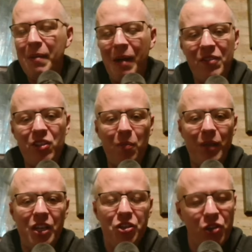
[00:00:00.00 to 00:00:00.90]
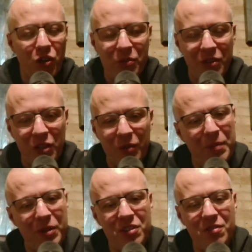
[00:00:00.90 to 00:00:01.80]
having not played in Europe during the
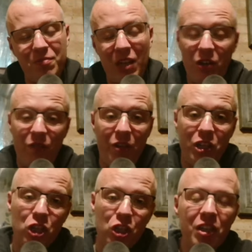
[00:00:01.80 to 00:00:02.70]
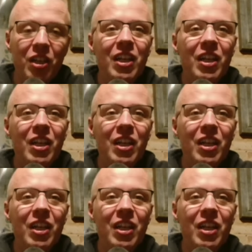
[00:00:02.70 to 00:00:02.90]
week because they're not very good.